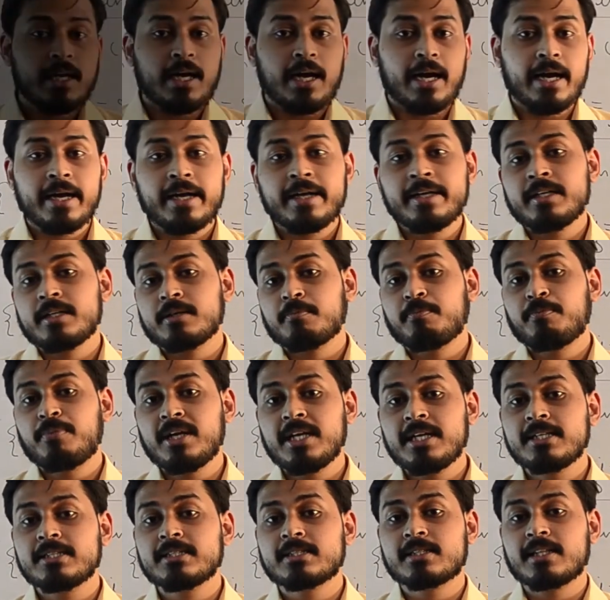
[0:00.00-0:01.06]
And
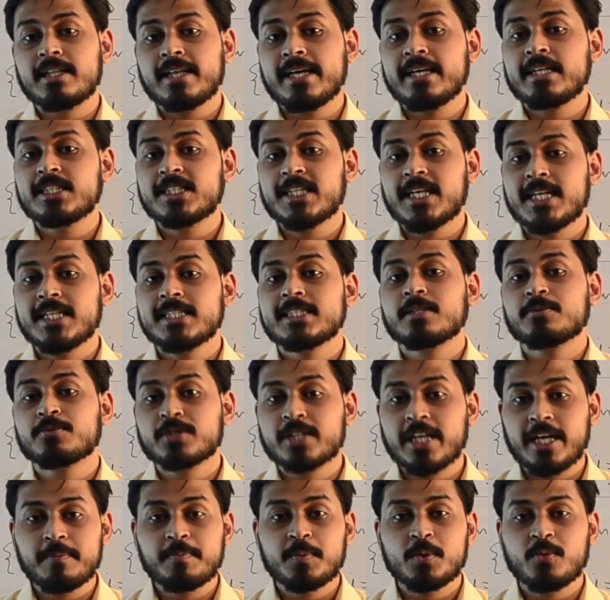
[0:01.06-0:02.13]
please like, share and
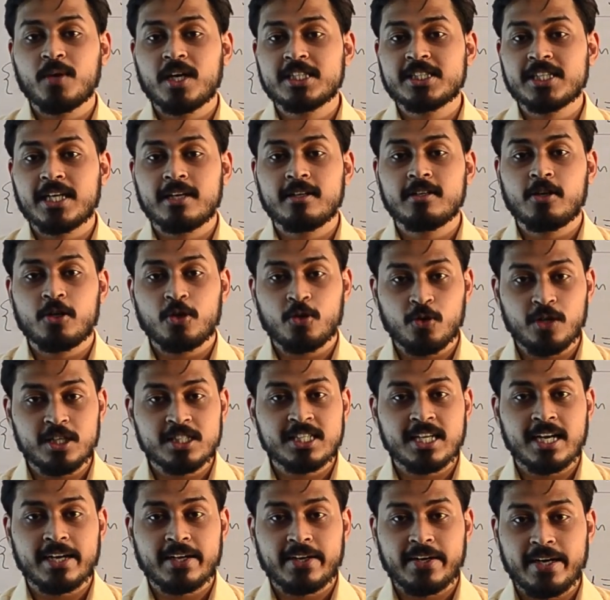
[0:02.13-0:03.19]
subscribe to our channel
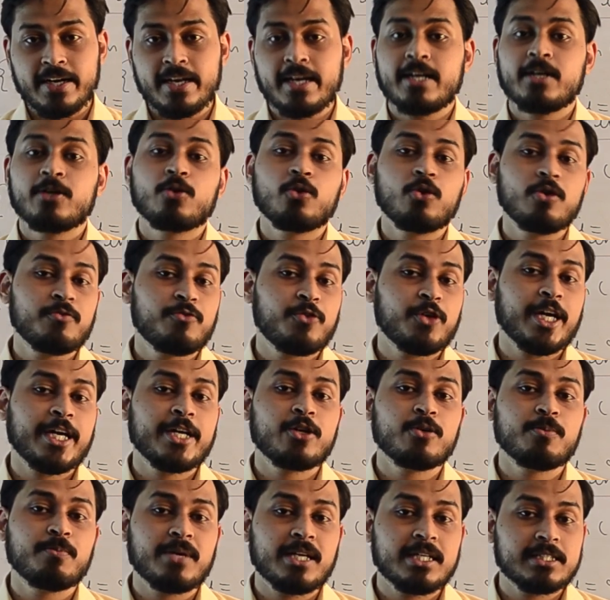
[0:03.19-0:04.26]
Coders Arcade, and don't
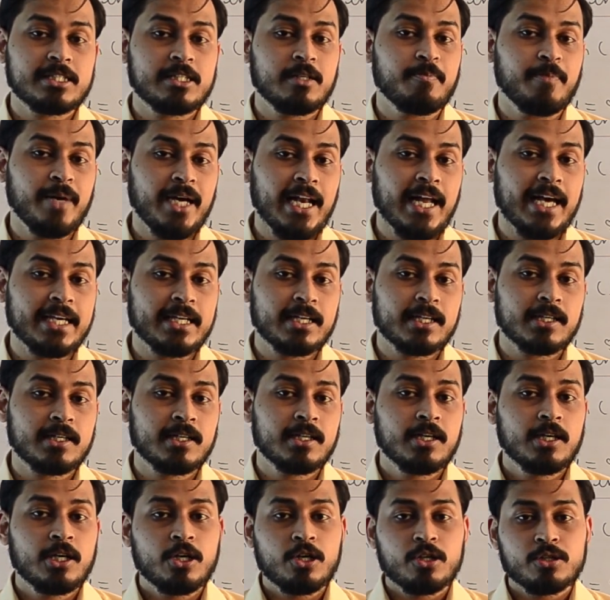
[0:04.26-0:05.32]
forget to press the bell
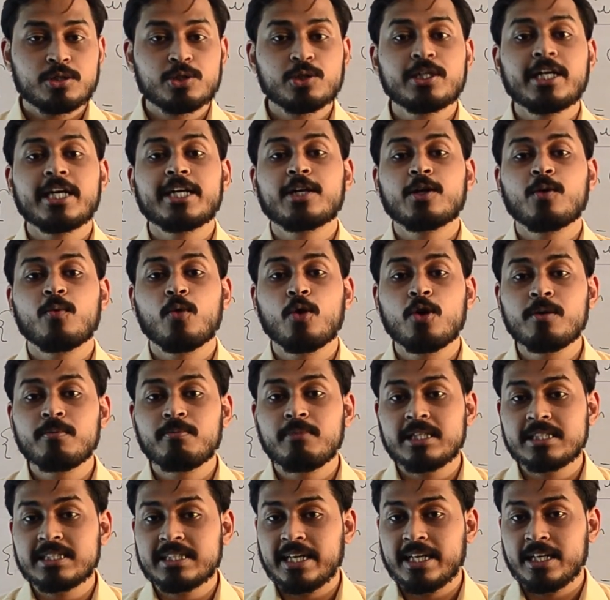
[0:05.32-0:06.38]
icon so that you won't
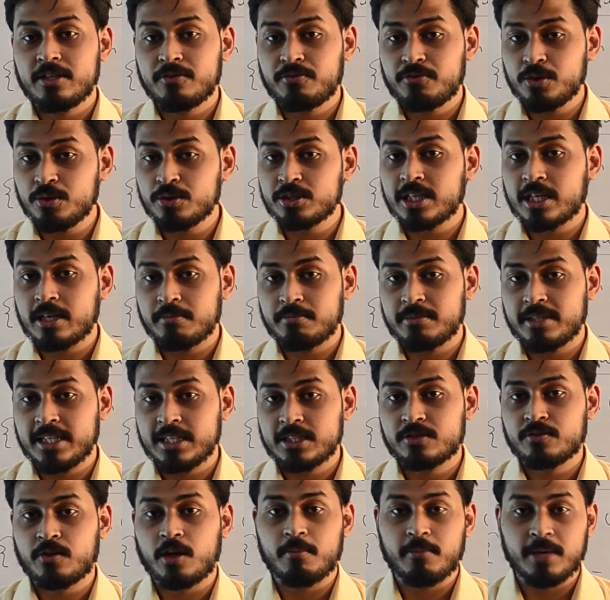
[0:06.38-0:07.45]
miss any future
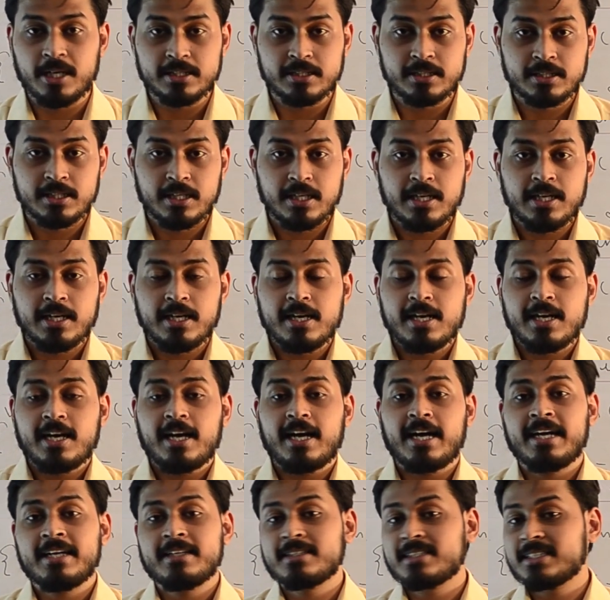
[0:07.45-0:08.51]
updates from us.
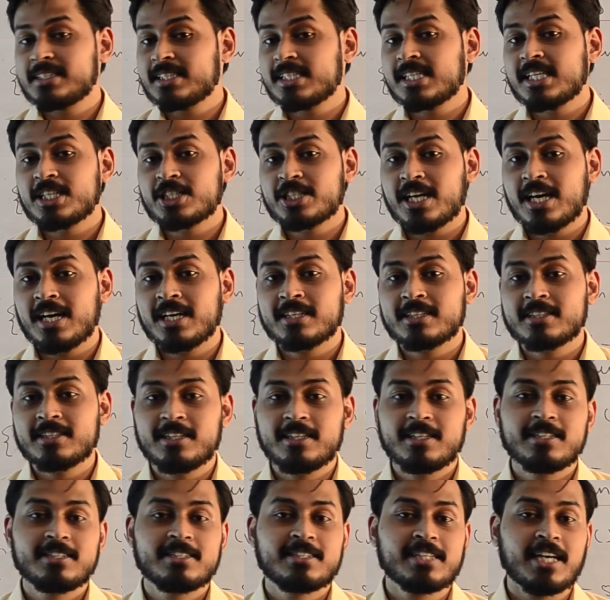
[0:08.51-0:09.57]
And this is Ashank
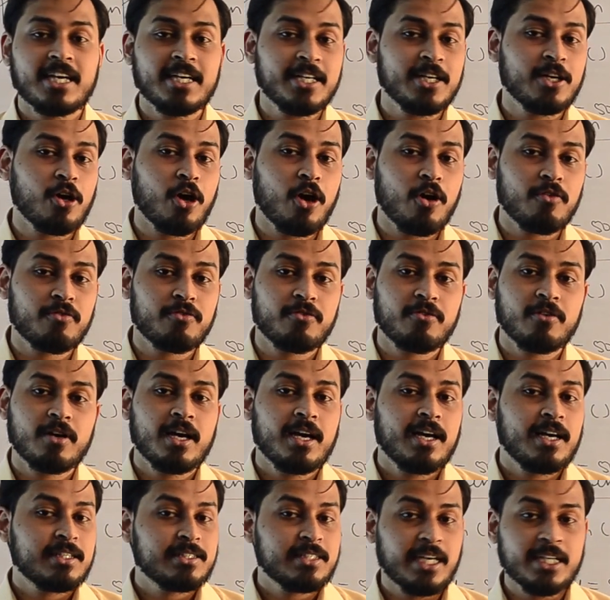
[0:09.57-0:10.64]
signing off.
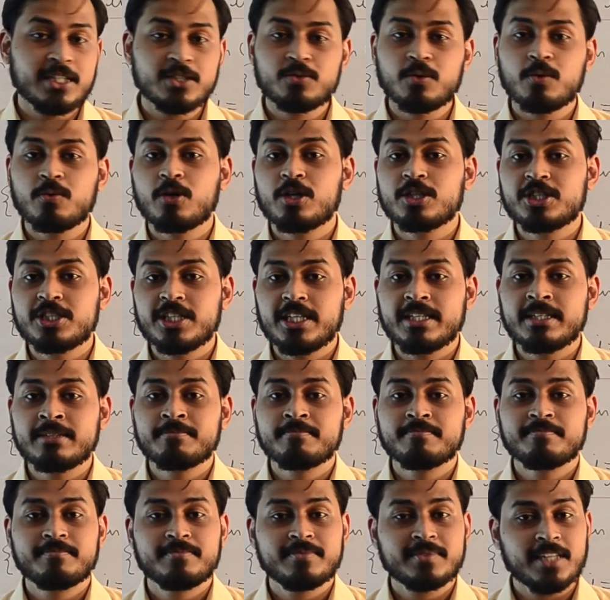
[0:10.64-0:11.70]
Thanks for
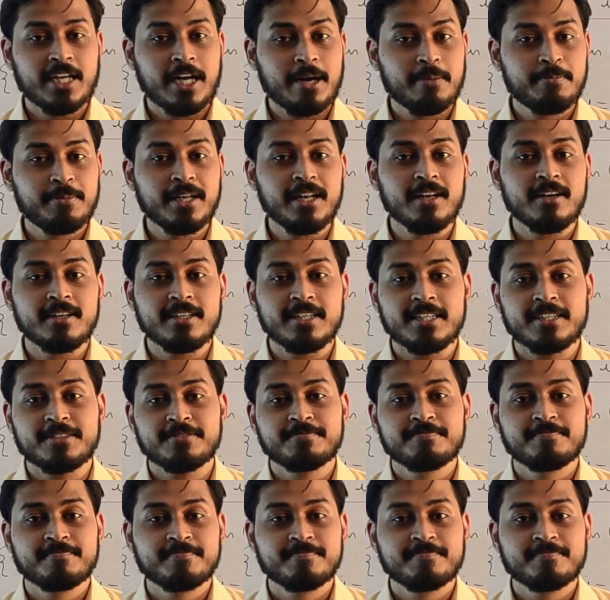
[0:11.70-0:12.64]
watching. Happy learning.